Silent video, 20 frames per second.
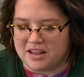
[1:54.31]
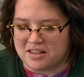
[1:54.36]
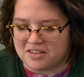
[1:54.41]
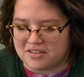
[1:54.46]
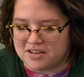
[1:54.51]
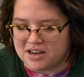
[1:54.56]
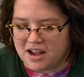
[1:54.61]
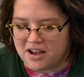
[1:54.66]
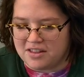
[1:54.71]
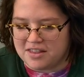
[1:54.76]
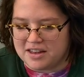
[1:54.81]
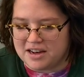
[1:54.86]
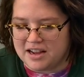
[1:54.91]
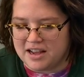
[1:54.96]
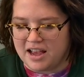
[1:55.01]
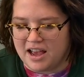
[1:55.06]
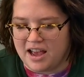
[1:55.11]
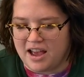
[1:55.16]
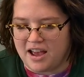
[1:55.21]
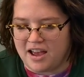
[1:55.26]
so now that I
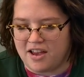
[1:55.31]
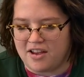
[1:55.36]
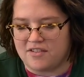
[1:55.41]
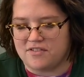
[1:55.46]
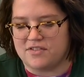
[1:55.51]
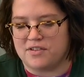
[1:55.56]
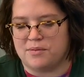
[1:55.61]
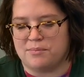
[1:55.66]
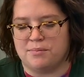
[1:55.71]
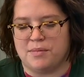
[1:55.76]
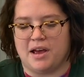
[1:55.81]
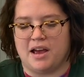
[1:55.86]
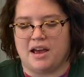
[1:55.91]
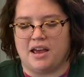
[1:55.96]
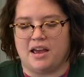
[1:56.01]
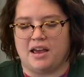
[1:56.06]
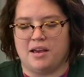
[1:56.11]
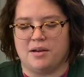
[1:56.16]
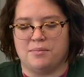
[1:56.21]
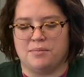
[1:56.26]
have
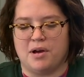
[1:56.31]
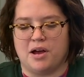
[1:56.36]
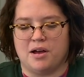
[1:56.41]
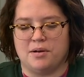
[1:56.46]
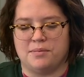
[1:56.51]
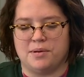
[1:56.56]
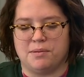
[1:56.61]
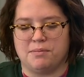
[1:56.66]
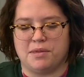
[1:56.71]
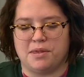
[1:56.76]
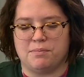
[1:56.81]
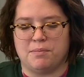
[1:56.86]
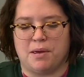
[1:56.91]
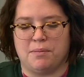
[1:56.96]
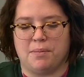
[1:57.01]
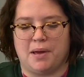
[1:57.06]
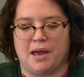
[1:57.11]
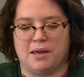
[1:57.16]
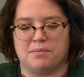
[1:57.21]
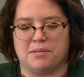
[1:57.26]
my pom-poms and my
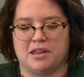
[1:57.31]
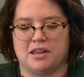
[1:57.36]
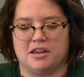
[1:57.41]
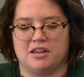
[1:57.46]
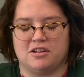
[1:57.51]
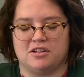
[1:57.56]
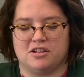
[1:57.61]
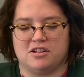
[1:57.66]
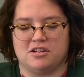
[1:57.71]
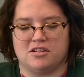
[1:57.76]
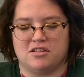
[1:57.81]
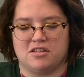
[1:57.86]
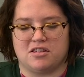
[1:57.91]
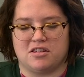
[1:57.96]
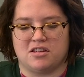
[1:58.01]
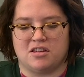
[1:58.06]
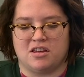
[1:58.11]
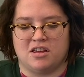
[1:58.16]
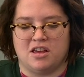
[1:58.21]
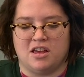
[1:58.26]
pipe cleaners
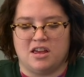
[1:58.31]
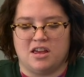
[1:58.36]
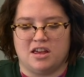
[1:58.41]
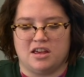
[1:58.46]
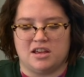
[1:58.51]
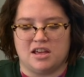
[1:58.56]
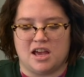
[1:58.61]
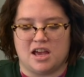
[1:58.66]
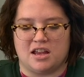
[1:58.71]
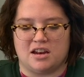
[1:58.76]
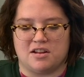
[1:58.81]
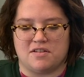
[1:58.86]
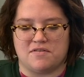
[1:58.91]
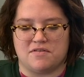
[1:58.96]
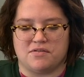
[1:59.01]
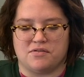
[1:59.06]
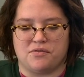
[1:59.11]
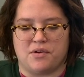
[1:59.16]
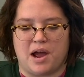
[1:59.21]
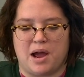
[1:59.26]
kind of
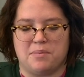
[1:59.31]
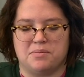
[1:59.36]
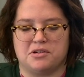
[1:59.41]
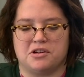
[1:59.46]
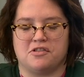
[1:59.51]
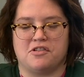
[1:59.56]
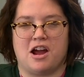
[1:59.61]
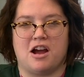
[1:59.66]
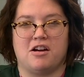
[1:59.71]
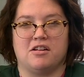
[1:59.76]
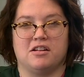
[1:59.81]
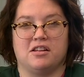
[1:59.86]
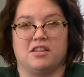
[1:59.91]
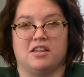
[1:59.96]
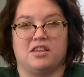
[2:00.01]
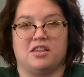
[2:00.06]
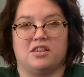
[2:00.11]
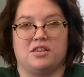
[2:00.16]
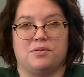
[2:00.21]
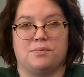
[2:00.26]
wrapped around the
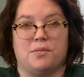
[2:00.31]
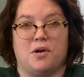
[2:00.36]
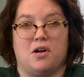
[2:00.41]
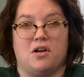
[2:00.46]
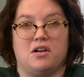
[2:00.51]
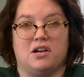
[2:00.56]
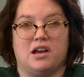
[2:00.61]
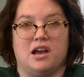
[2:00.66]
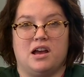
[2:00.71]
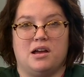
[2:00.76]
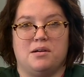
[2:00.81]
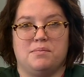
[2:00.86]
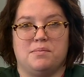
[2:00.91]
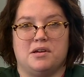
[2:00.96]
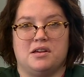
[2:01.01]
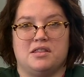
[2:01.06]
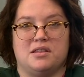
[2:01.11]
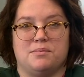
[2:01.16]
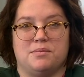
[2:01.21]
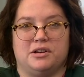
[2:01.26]
small cup
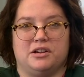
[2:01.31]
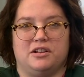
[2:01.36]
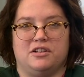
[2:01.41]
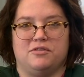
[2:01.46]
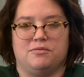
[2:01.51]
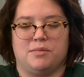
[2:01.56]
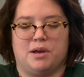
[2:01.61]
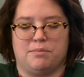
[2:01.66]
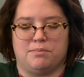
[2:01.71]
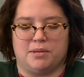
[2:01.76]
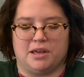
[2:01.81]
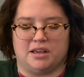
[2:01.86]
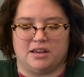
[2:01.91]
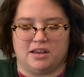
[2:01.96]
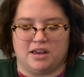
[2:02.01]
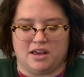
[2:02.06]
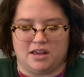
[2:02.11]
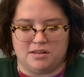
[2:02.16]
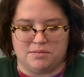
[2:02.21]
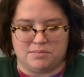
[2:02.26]
in the middle of my big
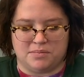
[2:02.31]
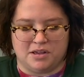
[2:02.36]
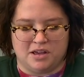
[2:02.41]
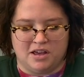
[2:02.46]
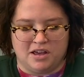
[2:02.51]
cup,